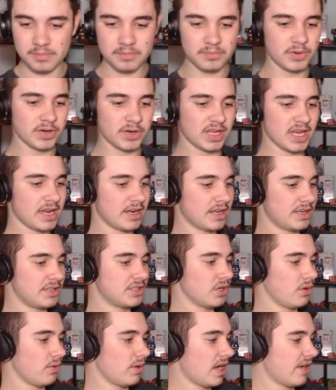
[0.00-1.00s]
But again, I
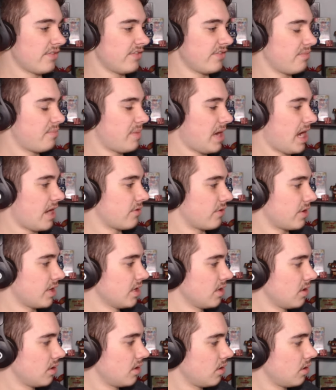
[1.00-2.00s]
don't have enough battery.
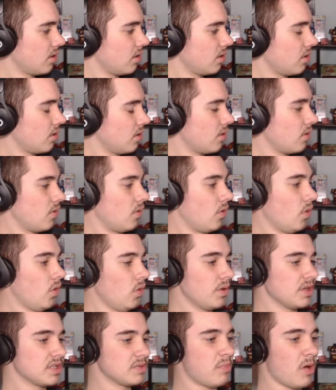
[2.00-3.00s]
Oh,
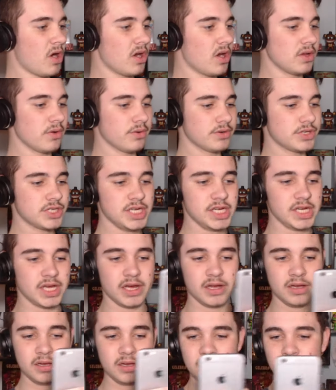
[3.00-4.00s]
it's Bonnie or
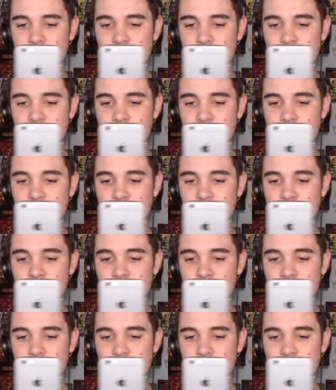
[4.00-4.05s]
Chica.